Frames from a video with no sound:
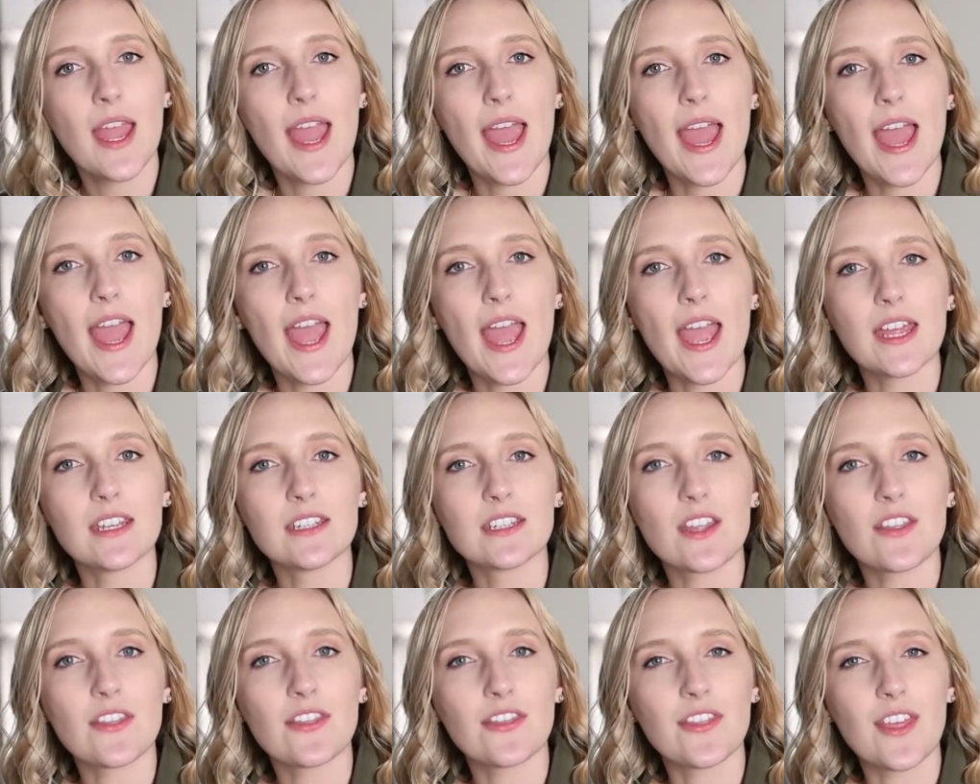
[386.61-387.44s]

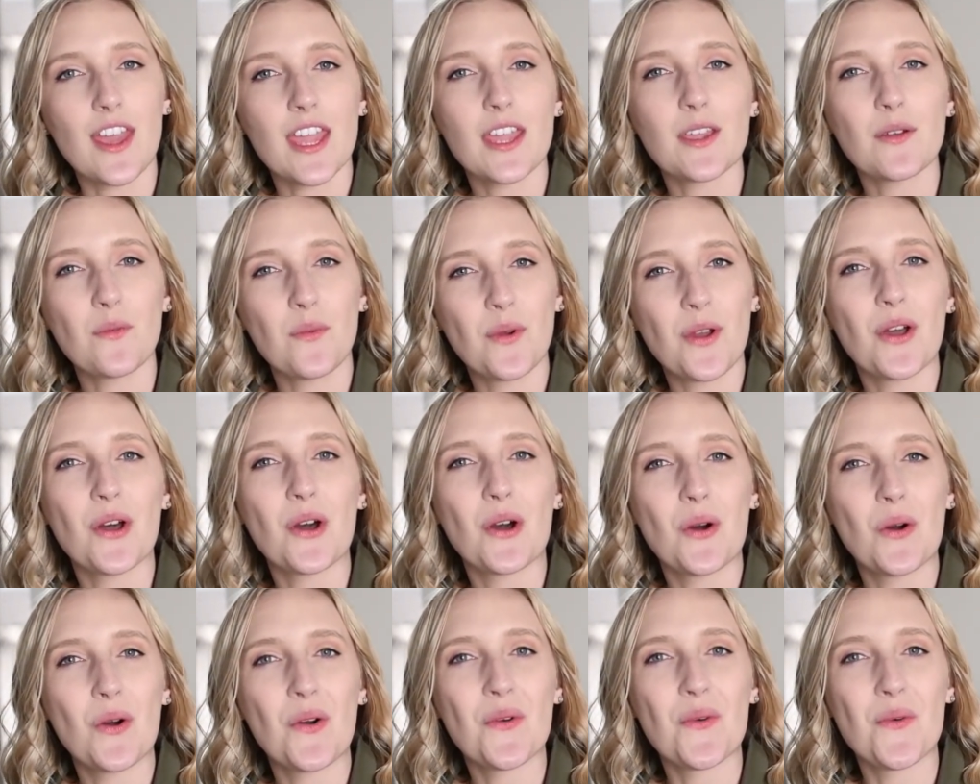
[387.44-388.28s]
and they
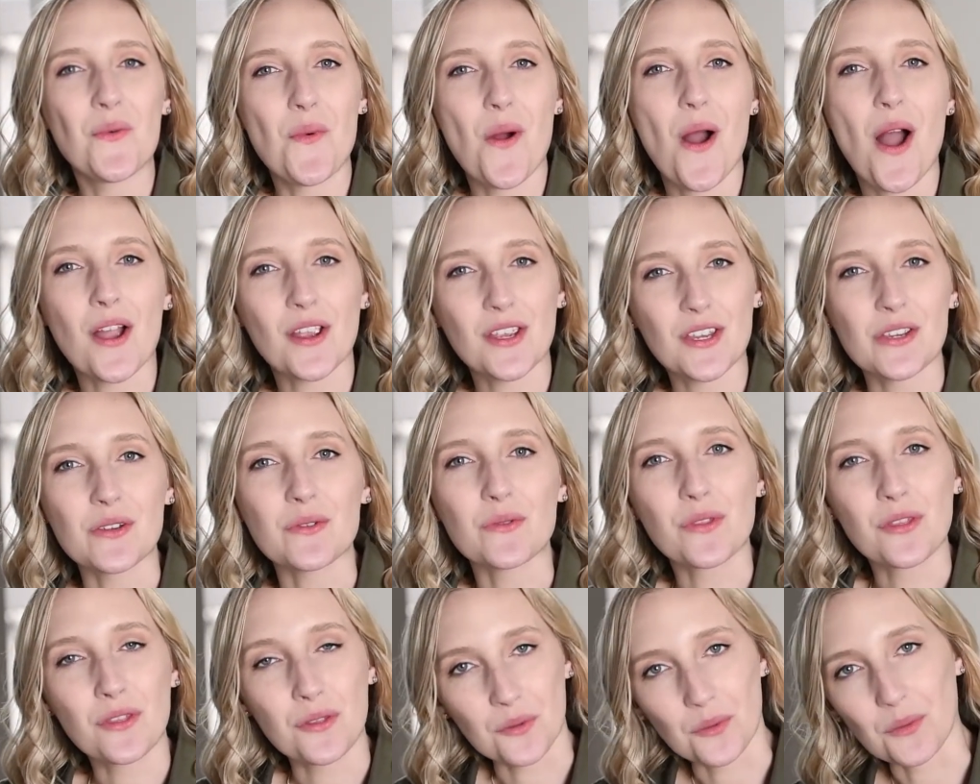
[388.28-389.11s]
will walk you
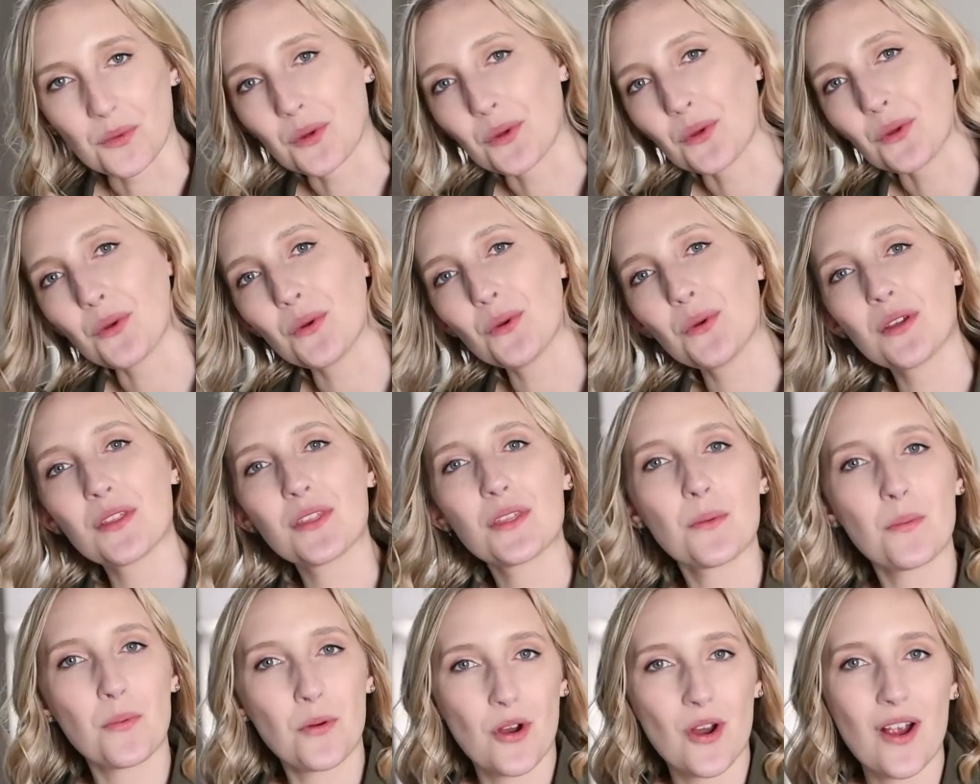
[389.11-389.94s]
through
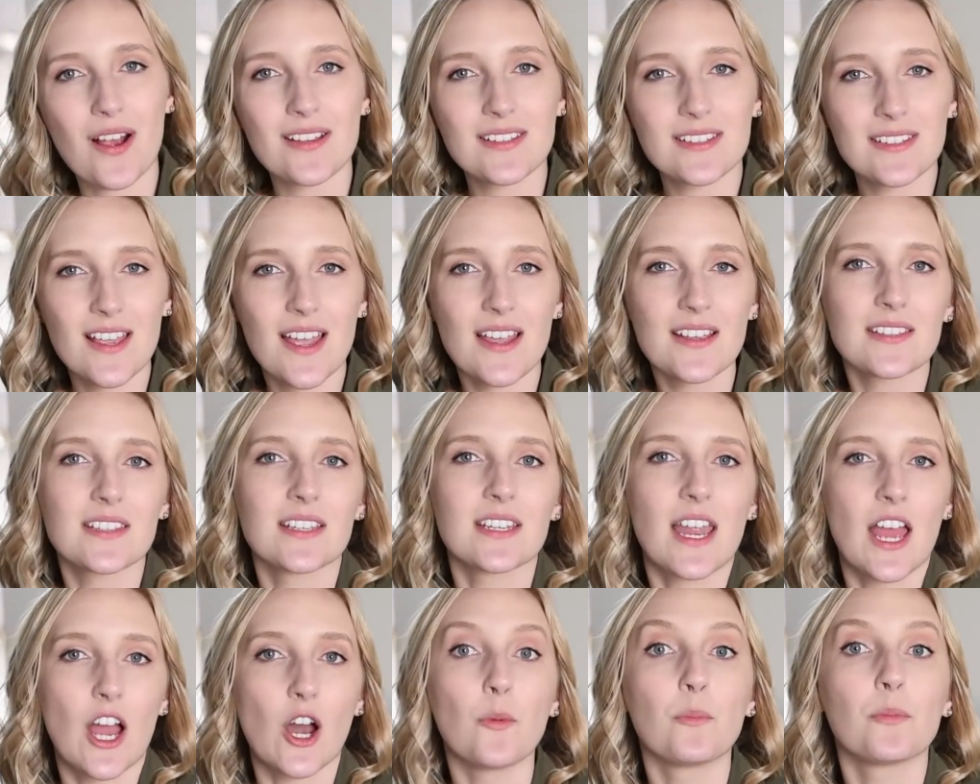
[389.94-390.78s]
the process and
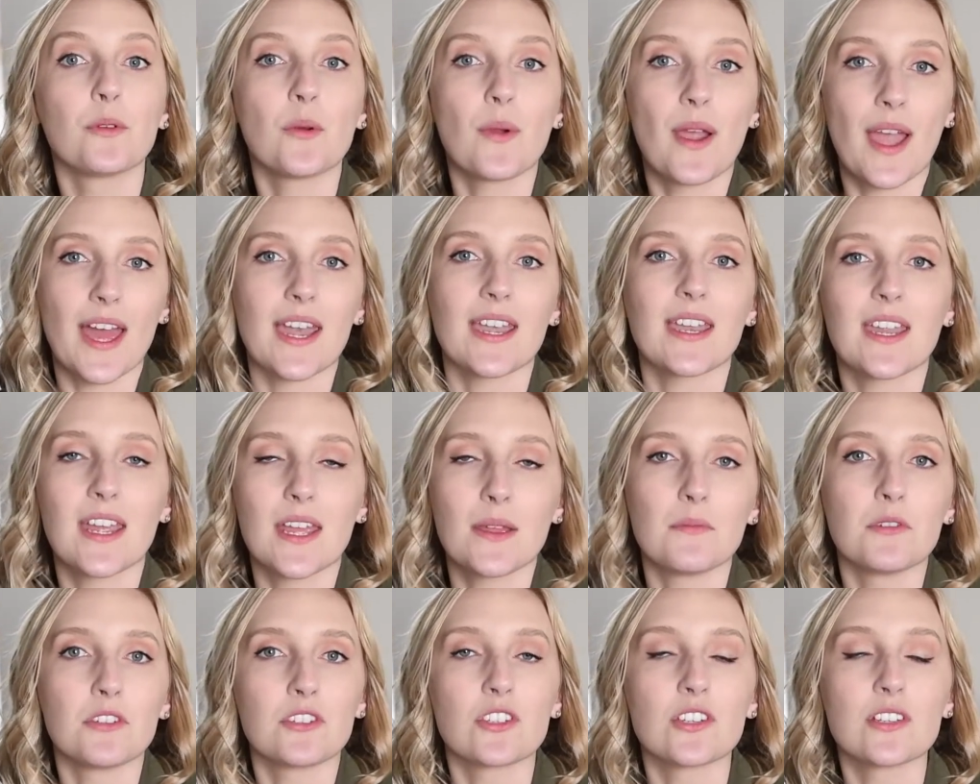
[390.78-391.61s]
help you edit
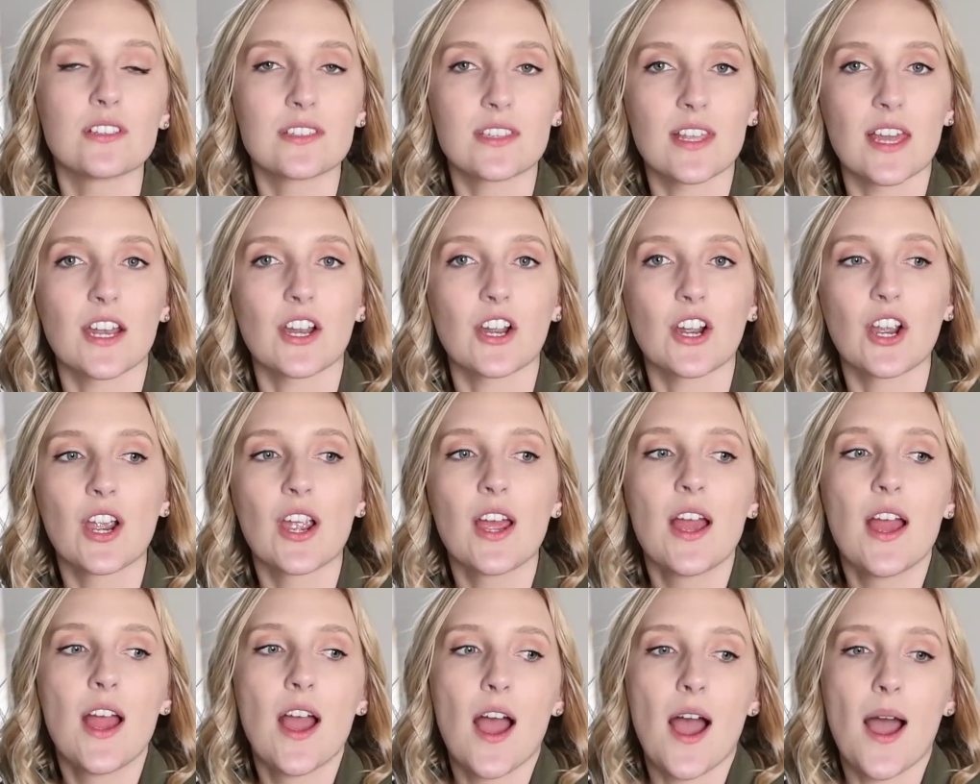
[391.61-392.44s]
images that are
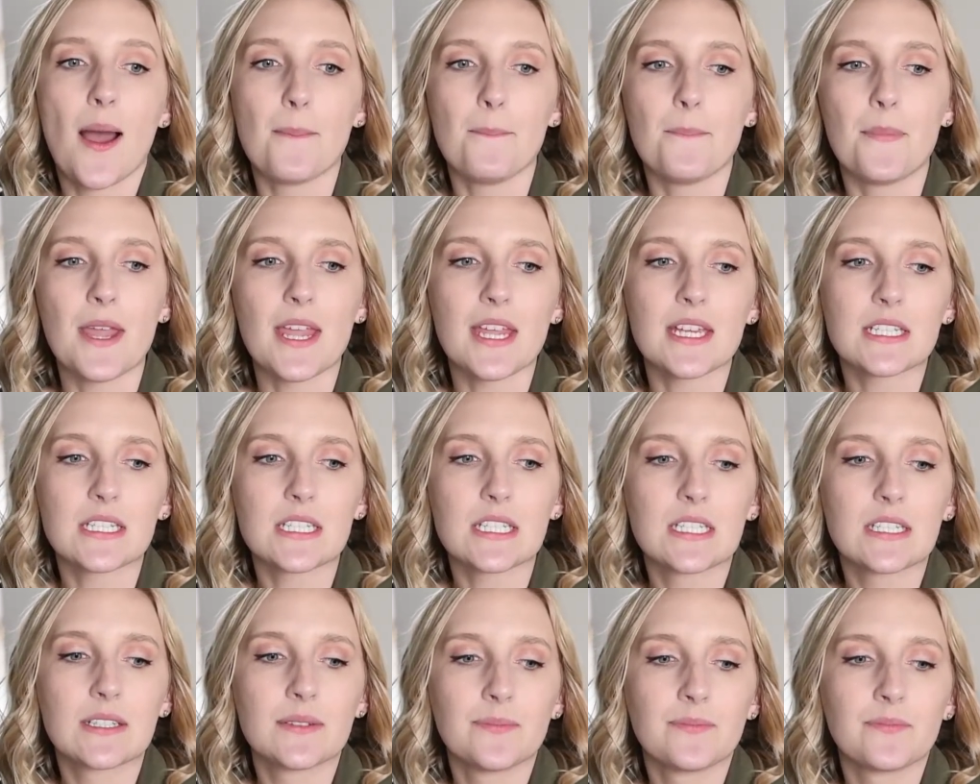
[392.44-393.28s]
a
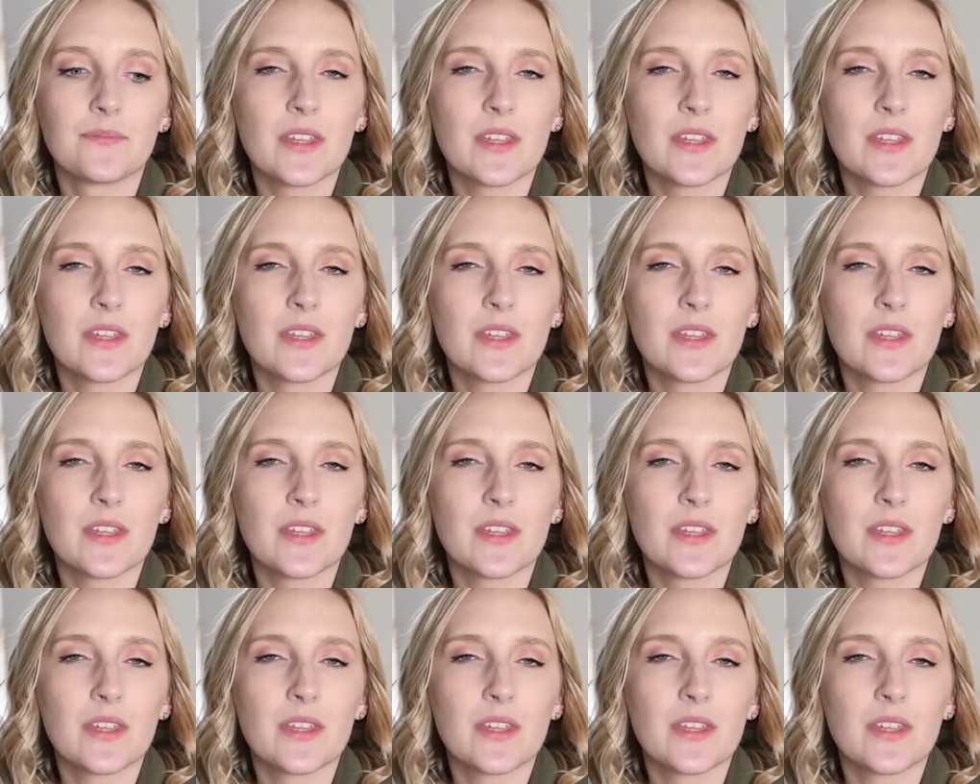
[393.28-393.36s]
bit